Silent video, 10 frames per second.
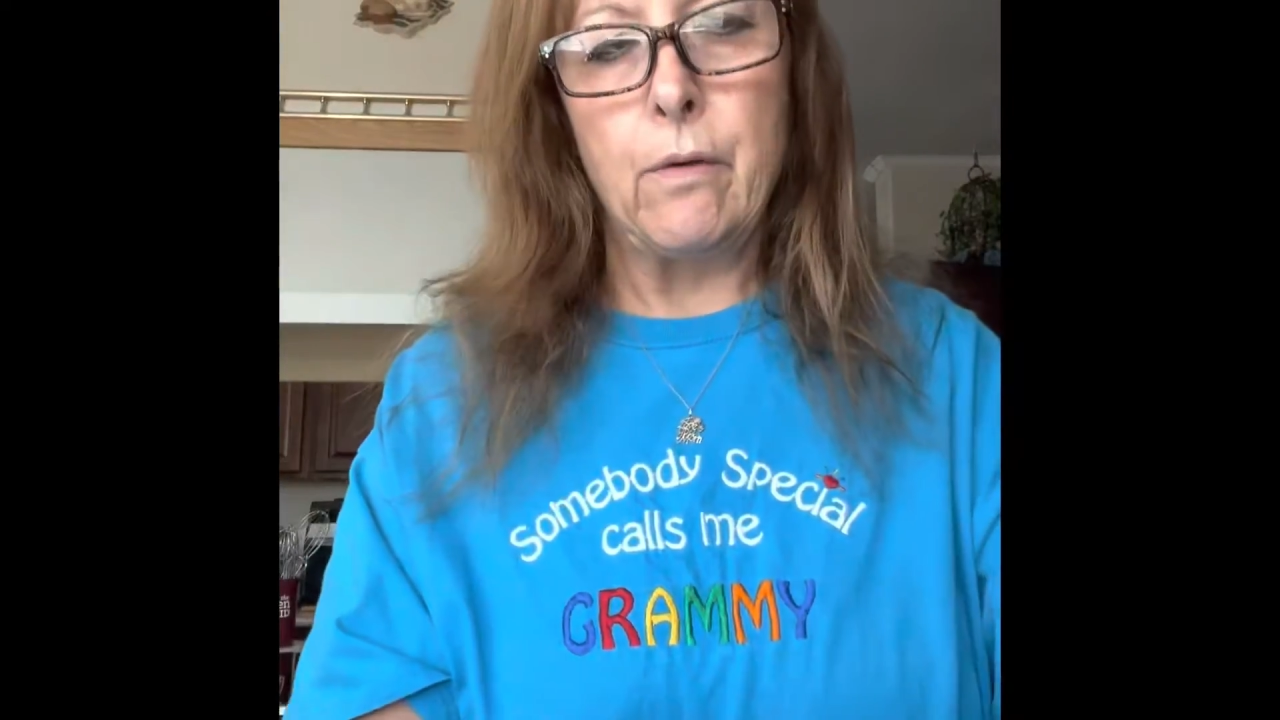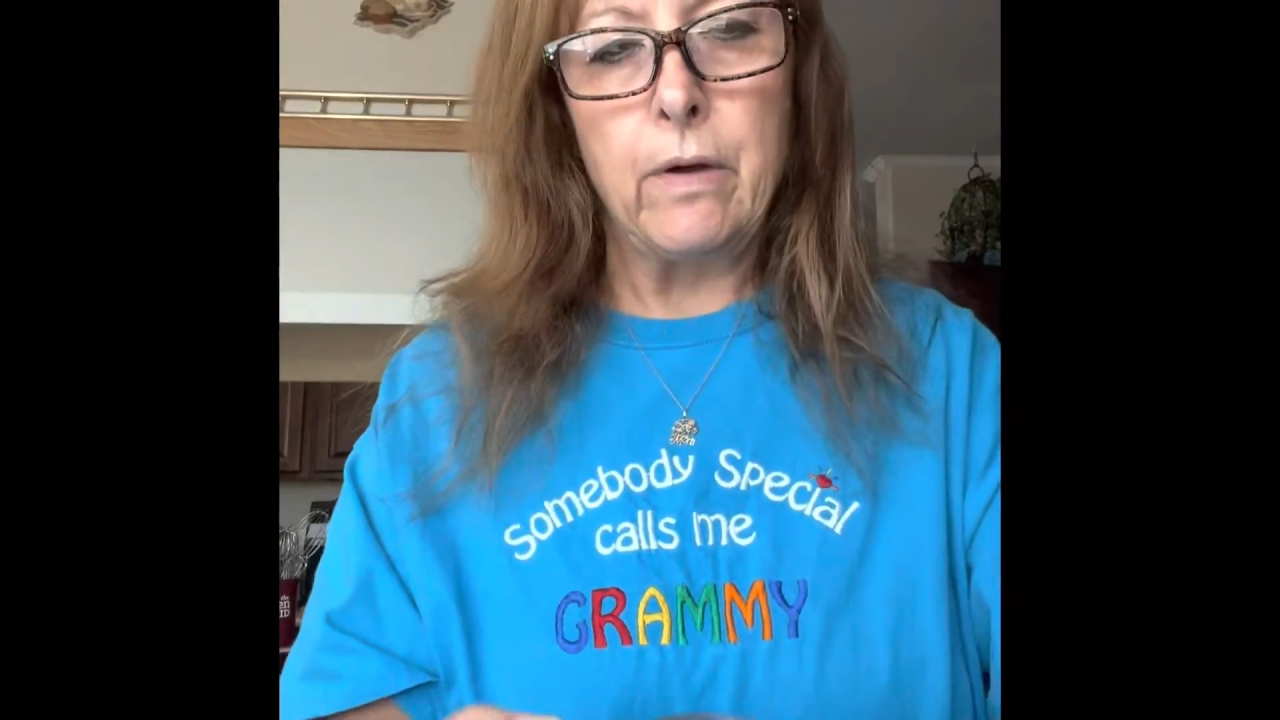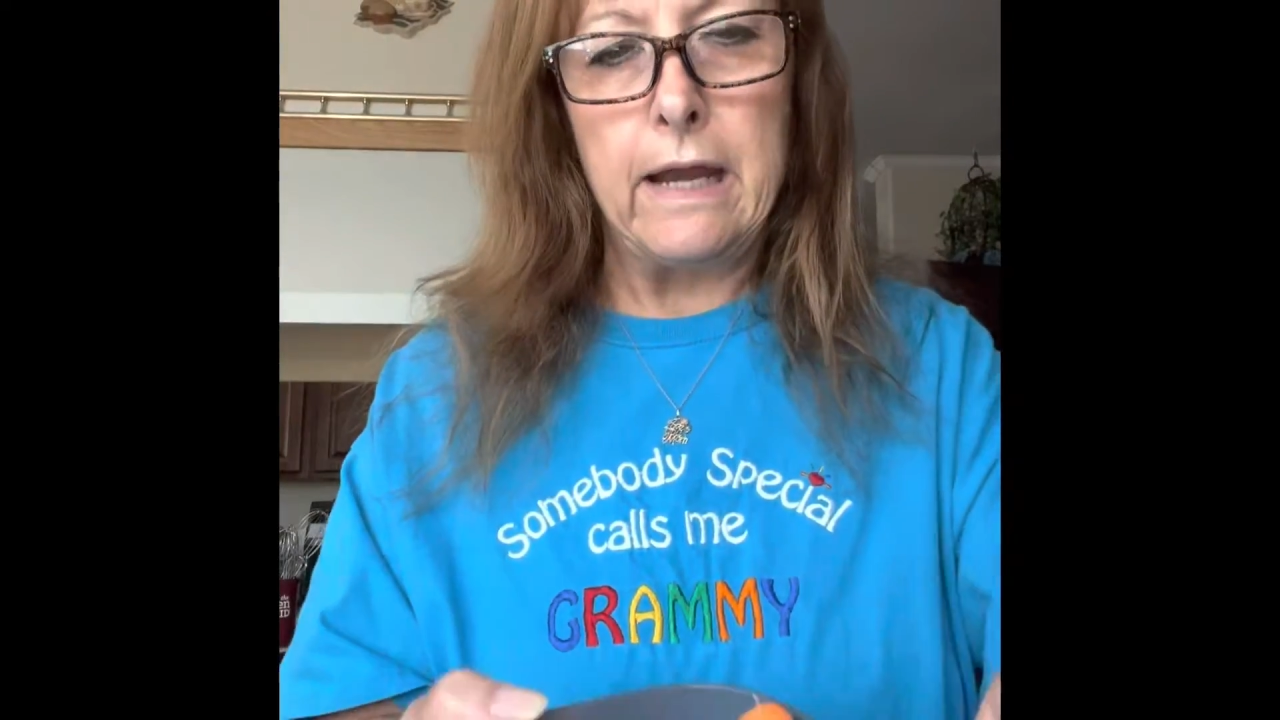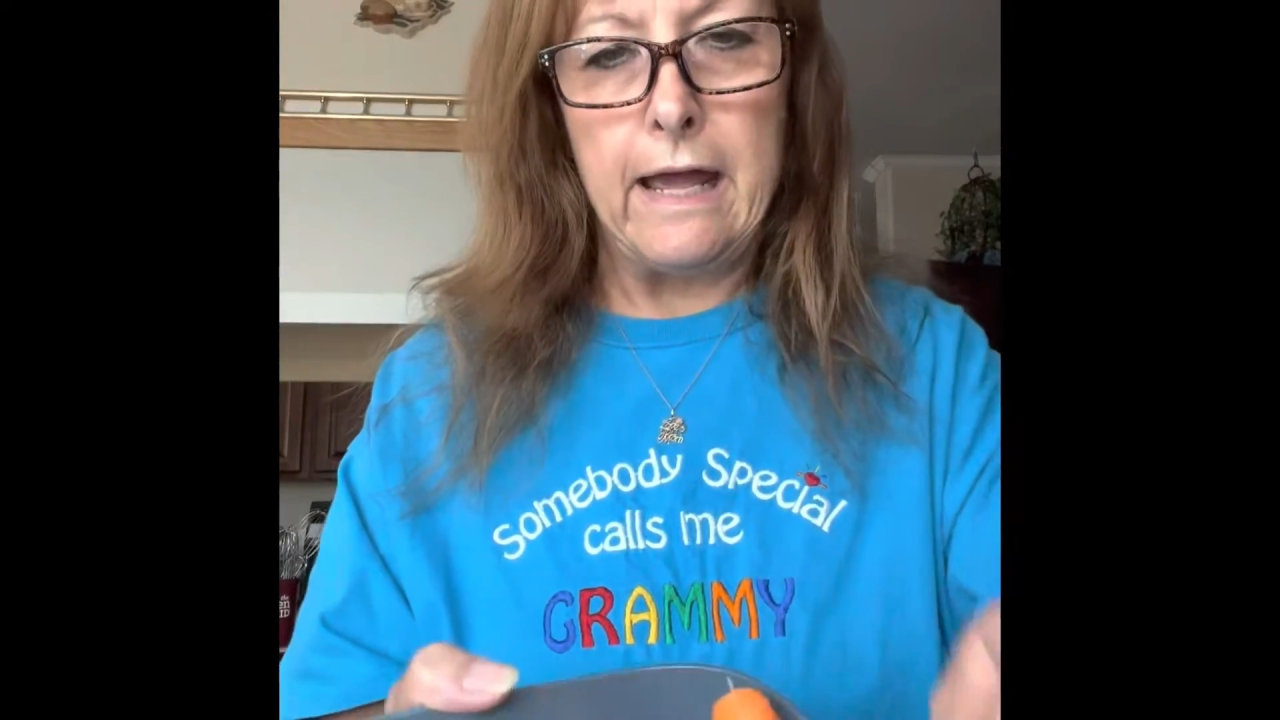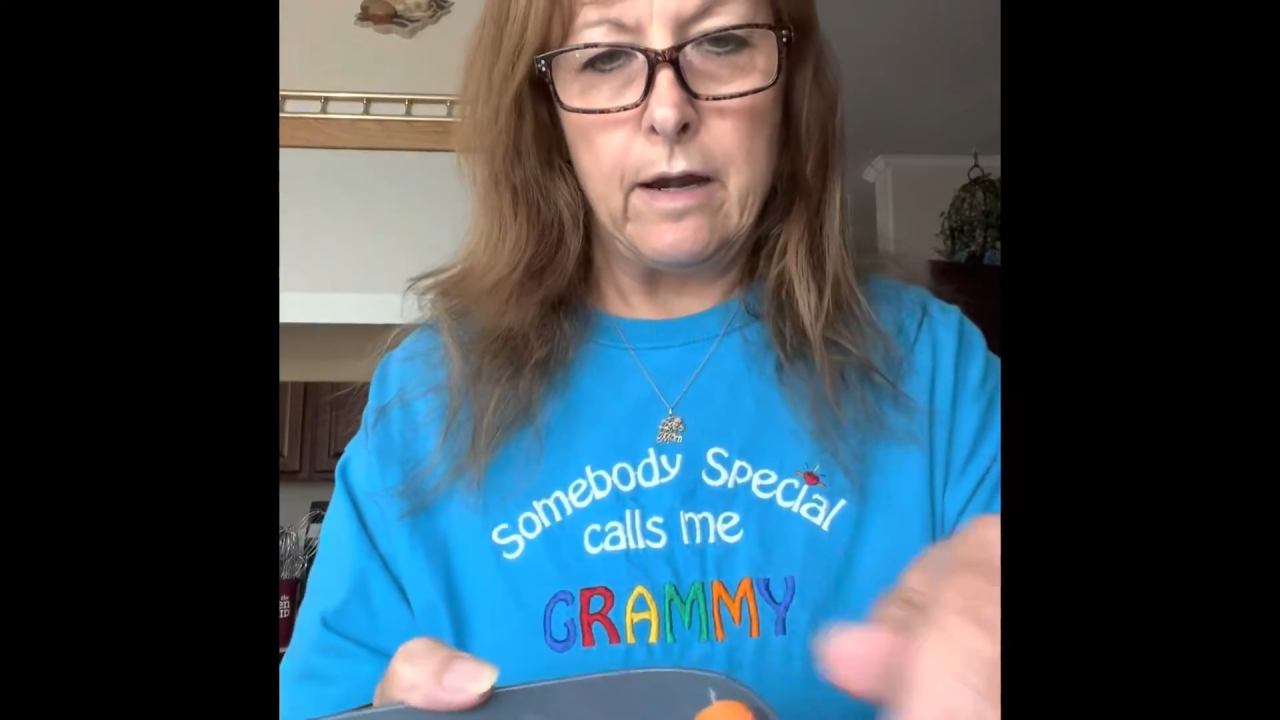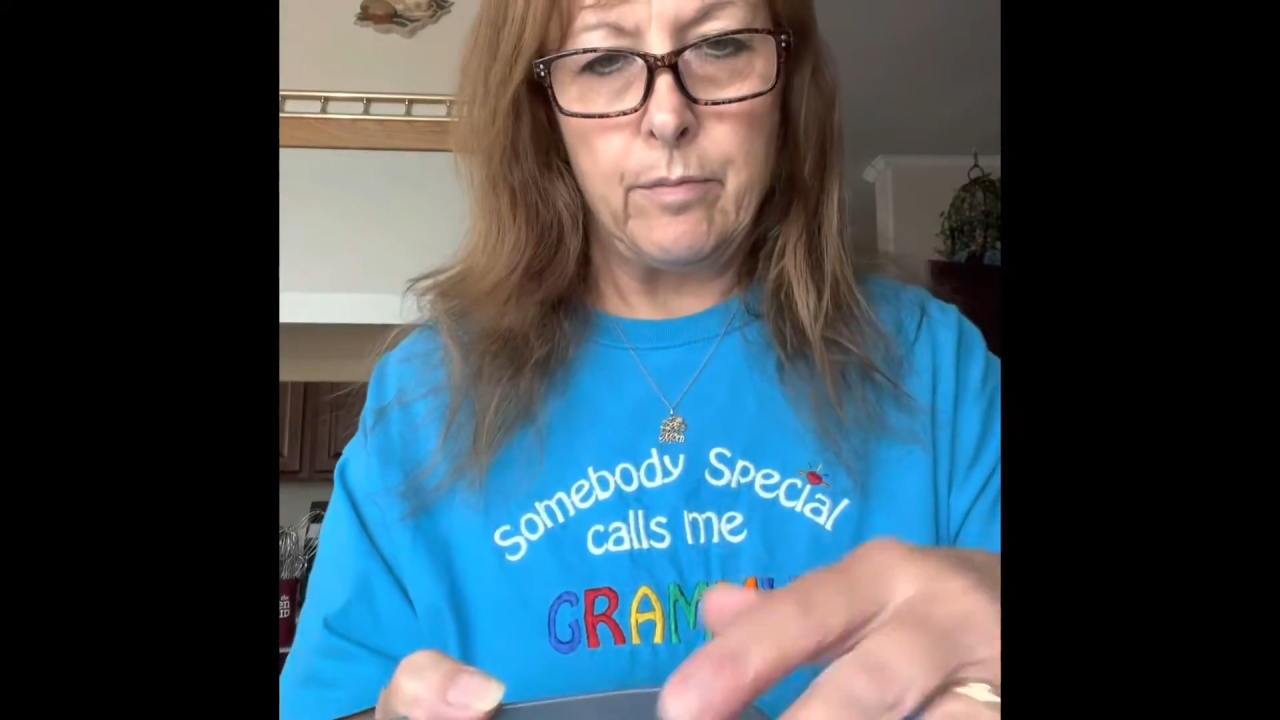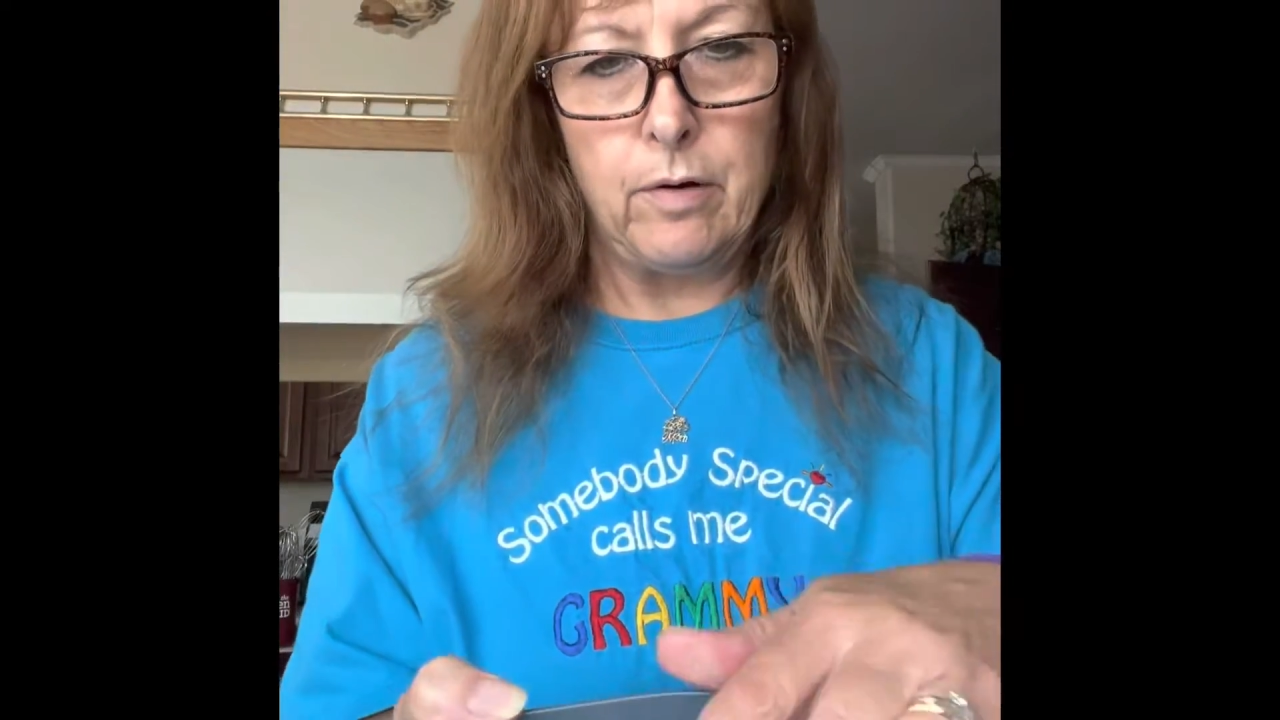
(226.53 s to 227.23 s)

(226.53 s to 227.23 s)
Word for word: I went ahead and